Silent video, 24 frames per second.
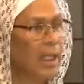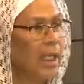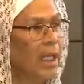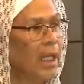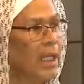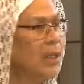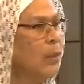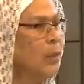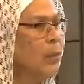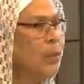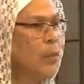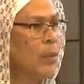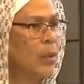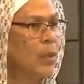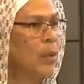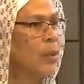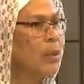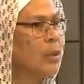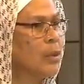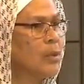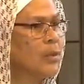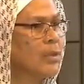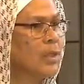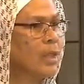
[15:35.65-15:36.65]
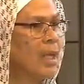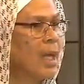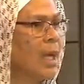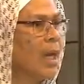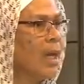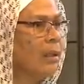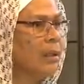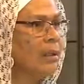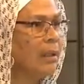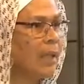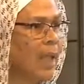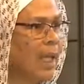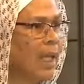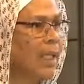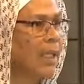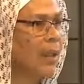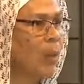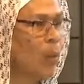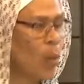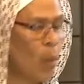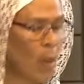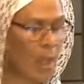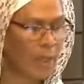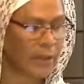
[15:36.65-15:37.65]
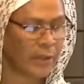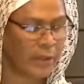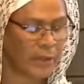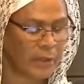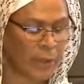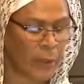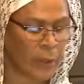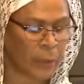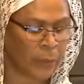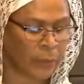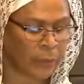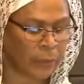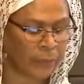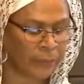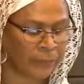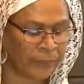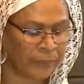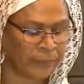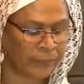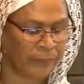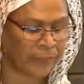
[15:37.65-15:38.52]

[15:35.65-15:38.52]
in a world unlike one's own.